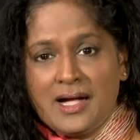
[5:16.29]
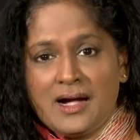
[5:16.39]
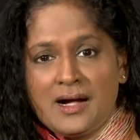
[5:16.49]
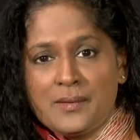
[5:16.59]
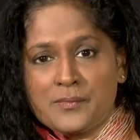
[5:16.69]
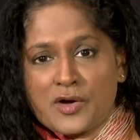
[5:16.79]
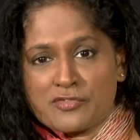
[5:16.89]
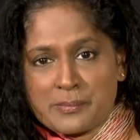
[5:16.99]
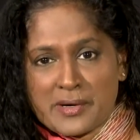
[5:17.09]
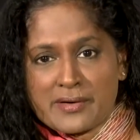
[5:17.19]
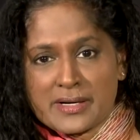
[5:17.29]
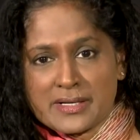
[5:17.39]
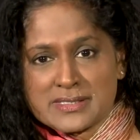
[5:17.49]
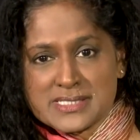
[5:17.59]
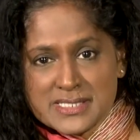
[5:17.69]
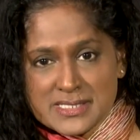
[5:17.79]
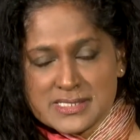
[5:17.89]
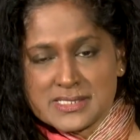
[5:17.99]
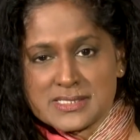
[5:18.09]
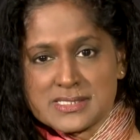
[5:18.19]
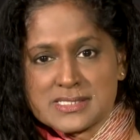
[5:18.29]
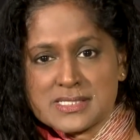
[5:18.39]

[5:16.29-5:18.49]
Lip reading: of American citizens,